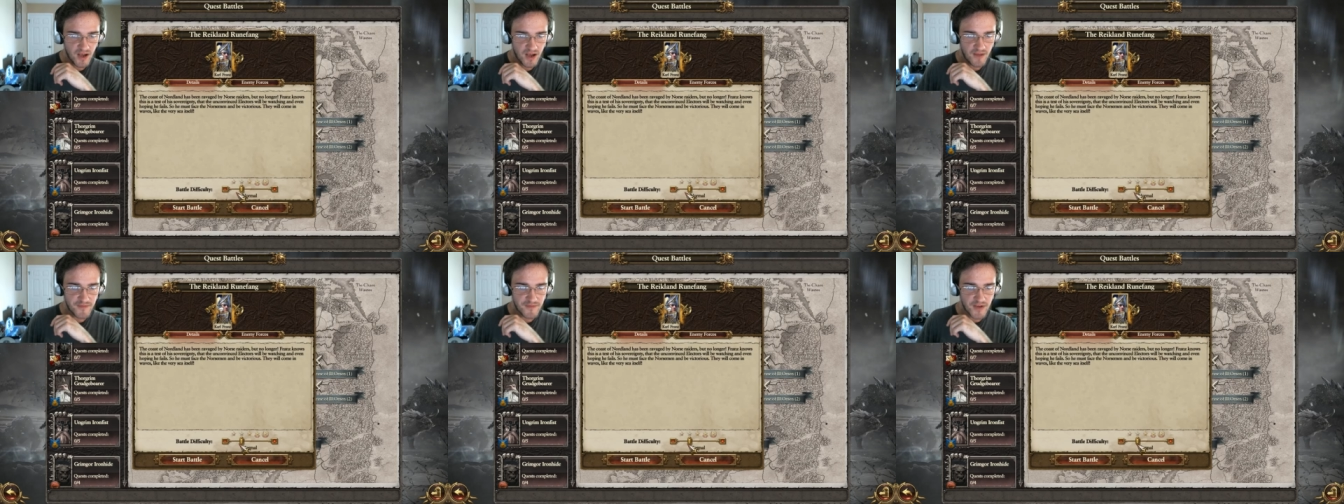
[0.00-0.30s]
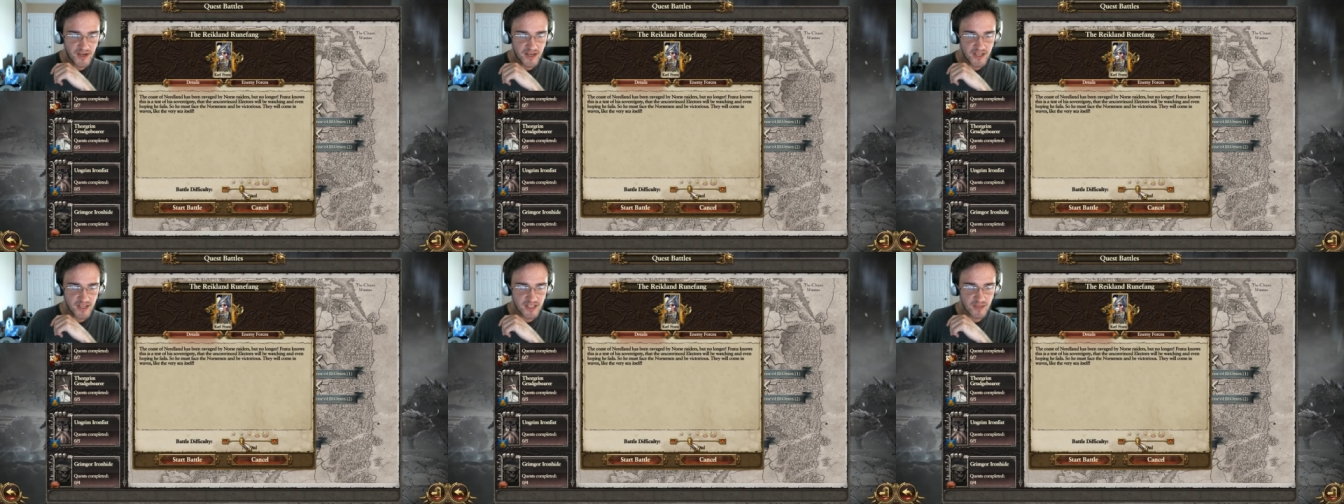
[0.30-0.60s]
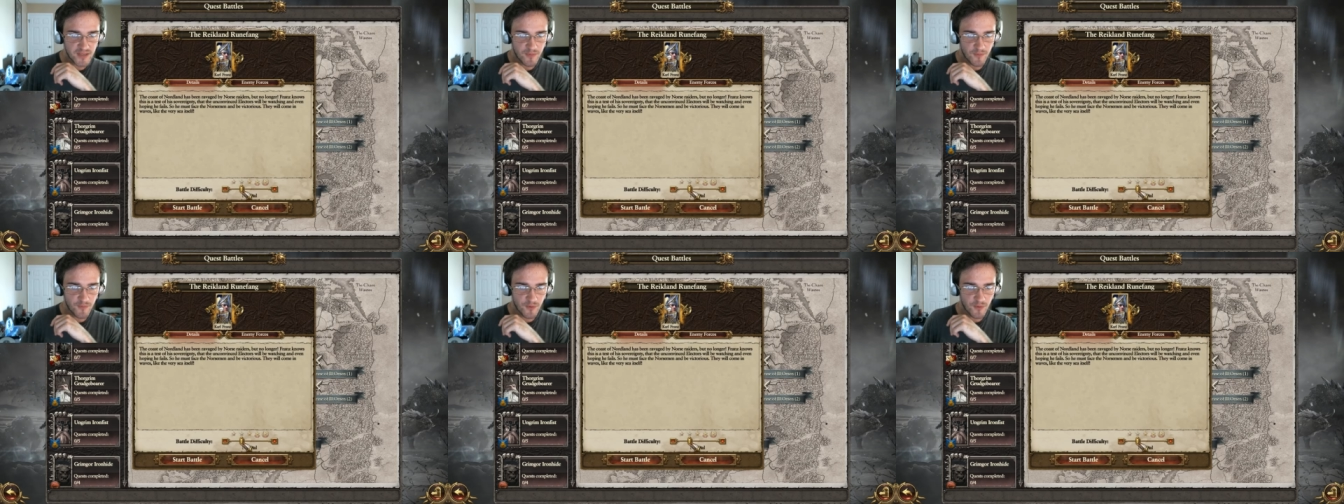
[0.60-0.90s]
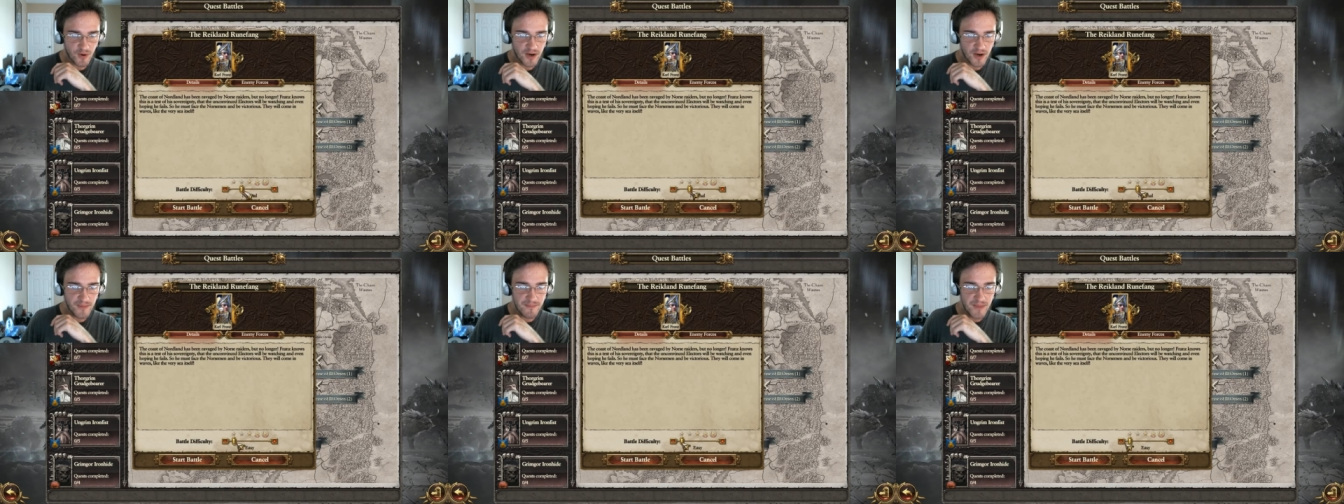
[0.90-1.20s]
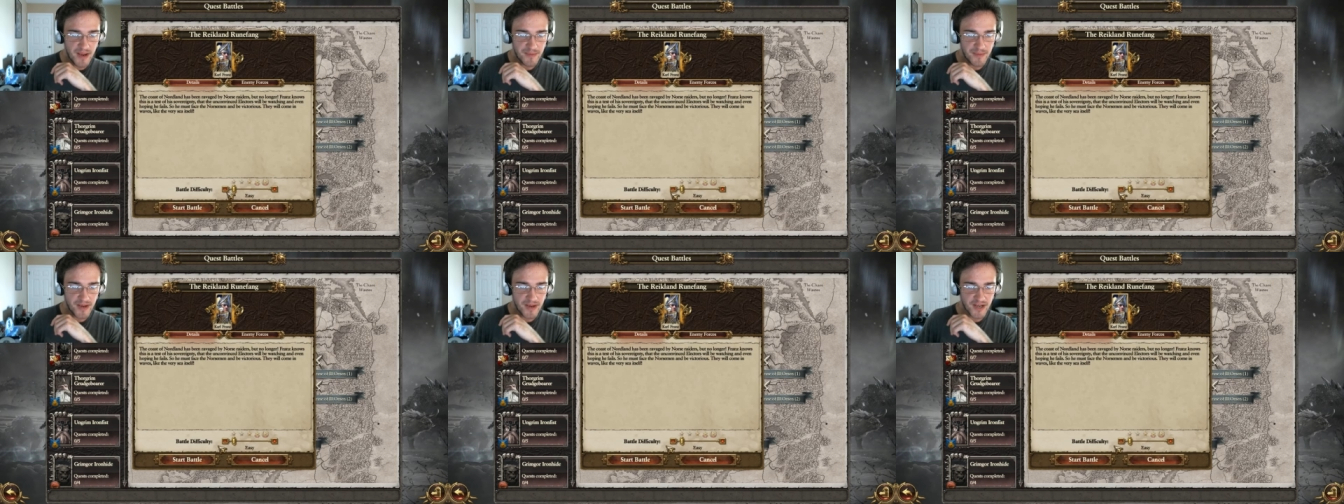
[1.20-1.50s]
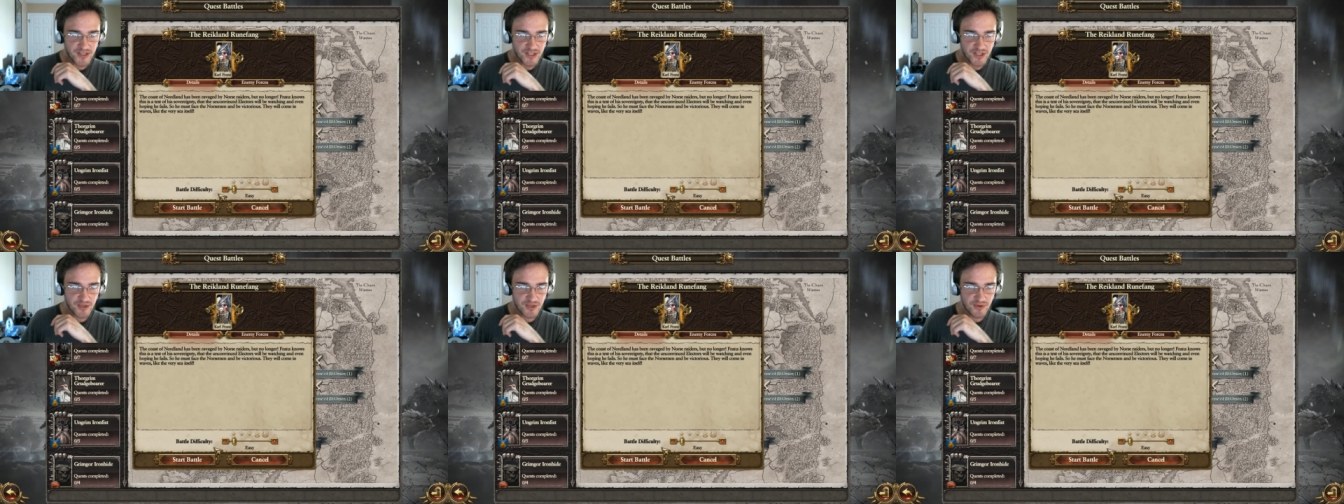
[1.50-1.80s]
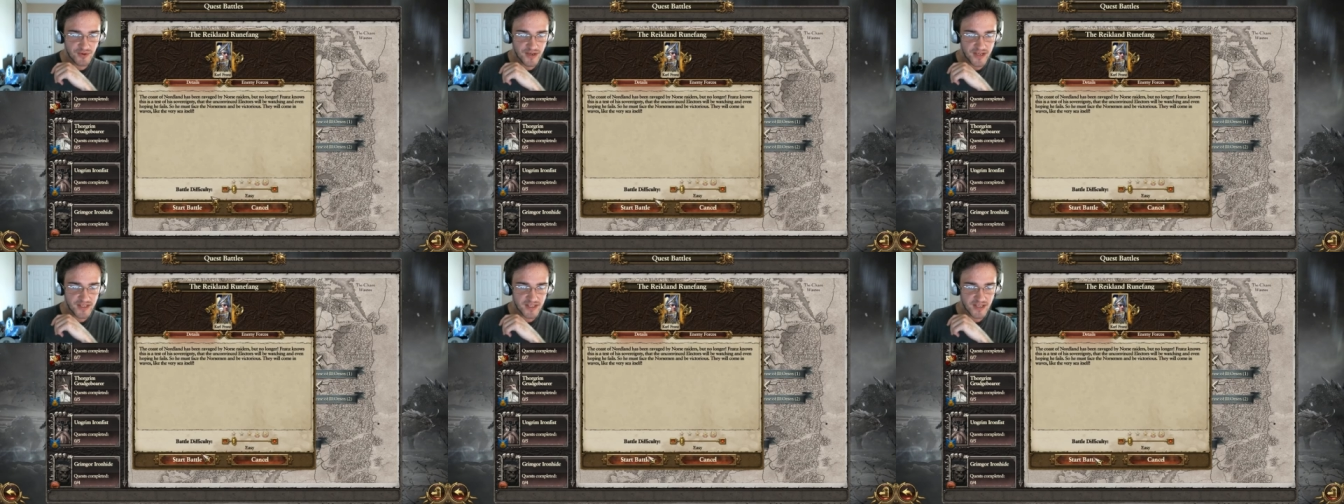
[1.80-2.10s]
I've done easy before. Maybe I should
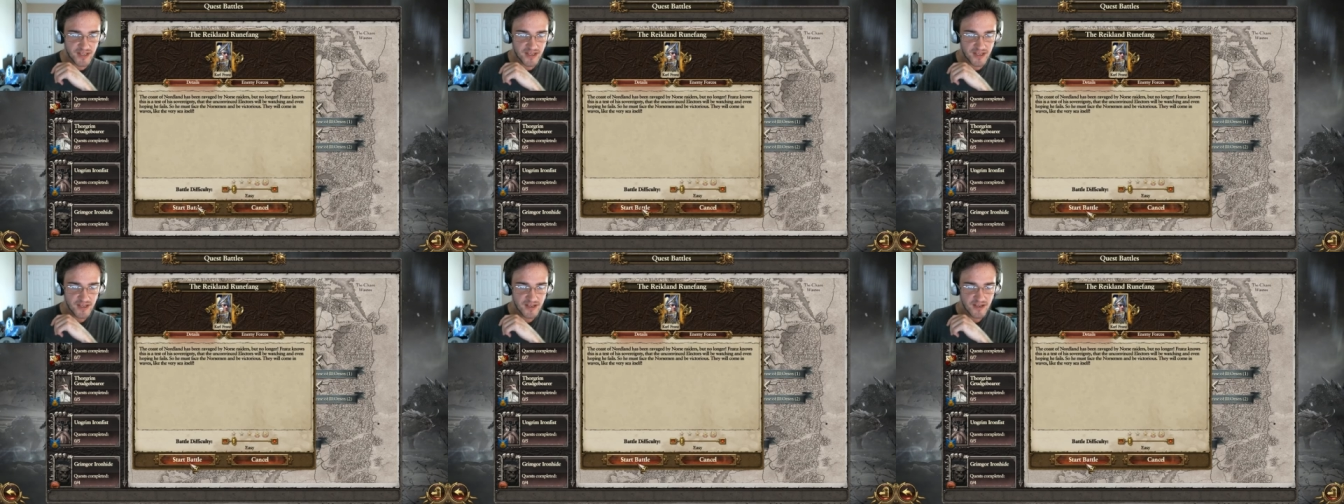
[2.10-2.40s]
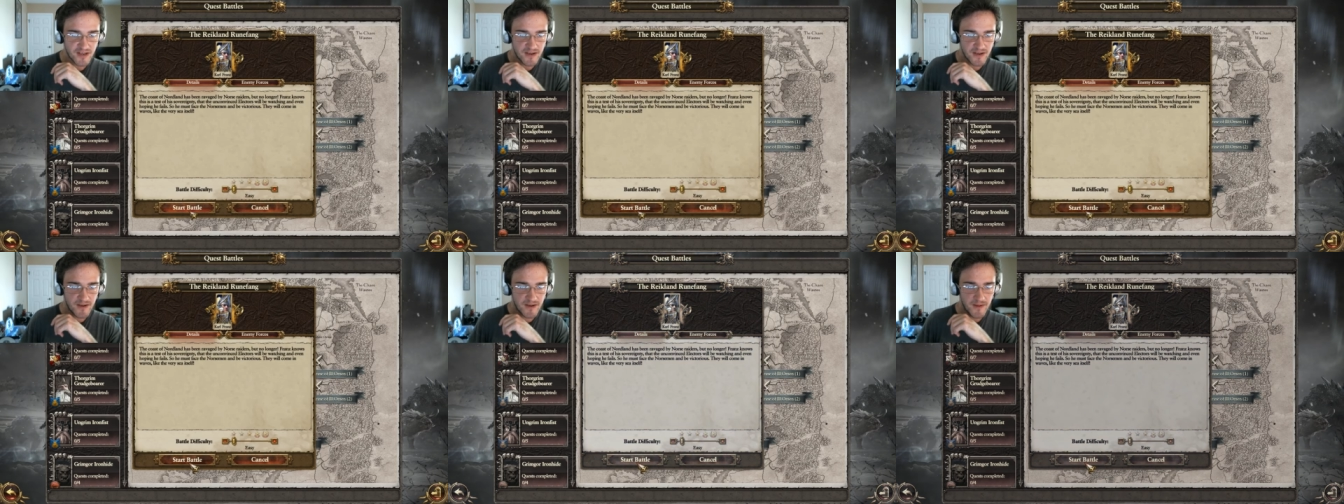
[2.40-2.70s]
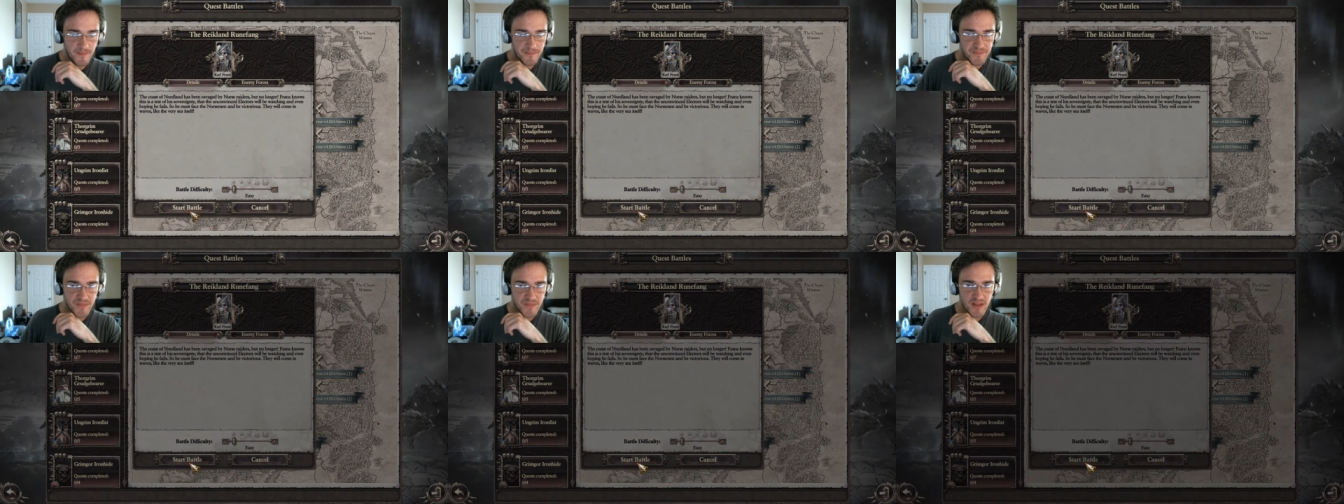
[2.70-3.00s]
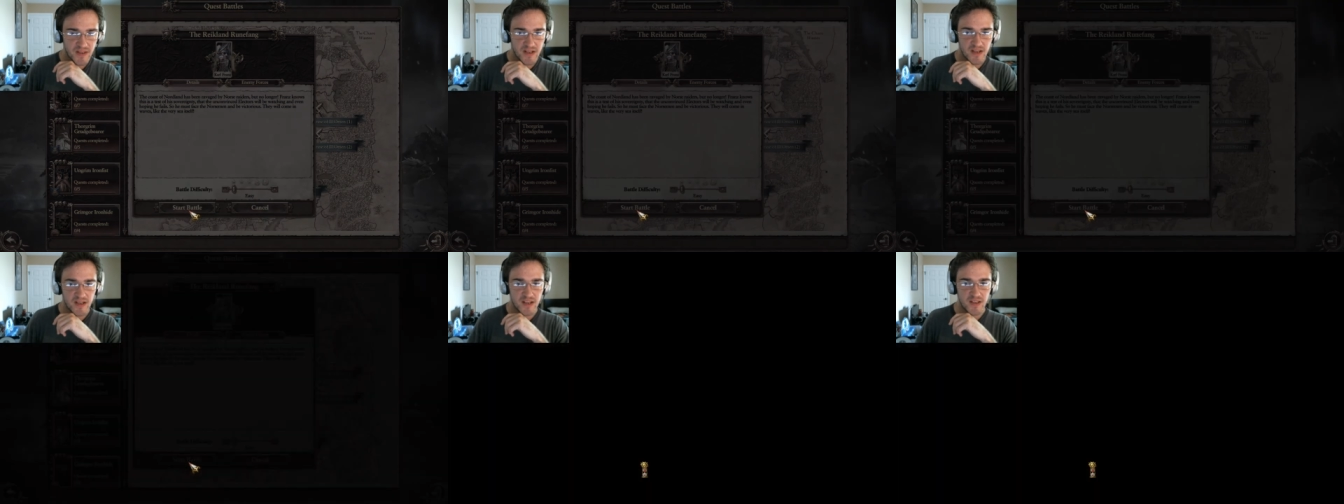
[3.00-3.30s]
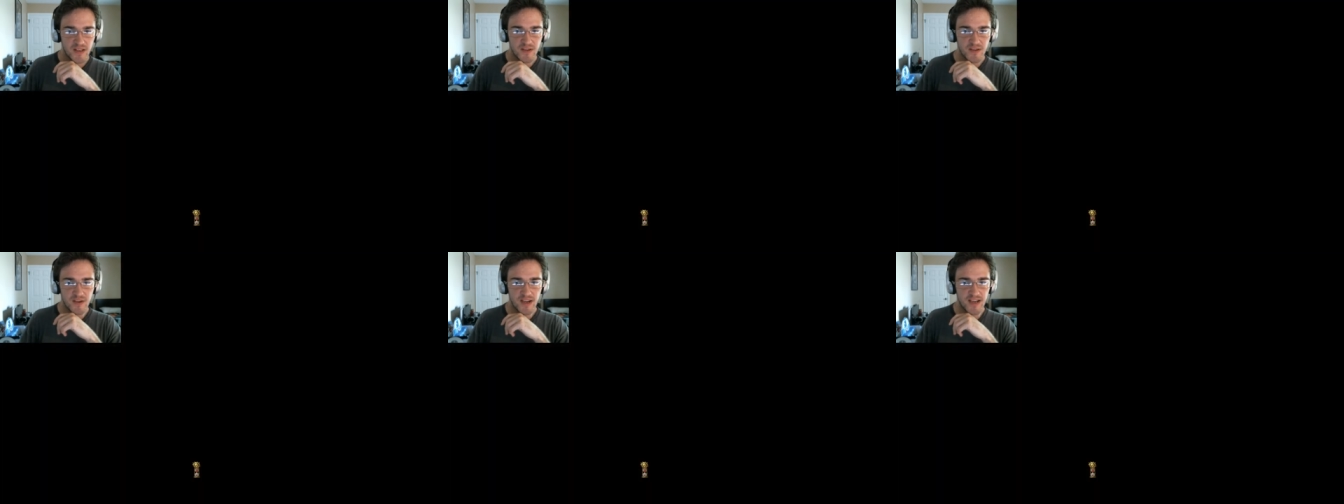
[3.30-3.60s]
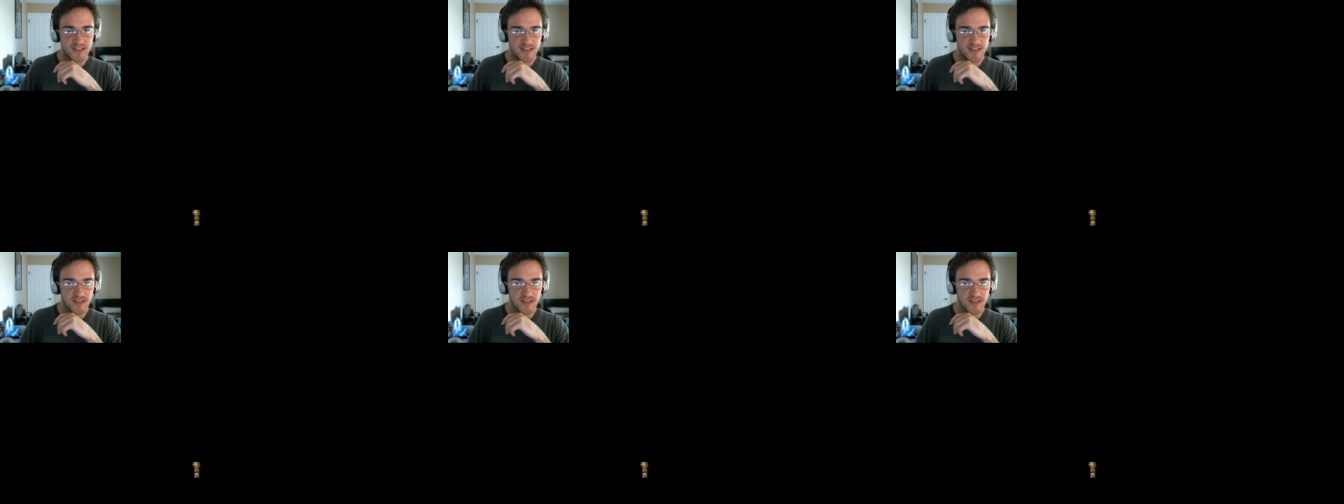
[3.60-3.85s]
do easy. You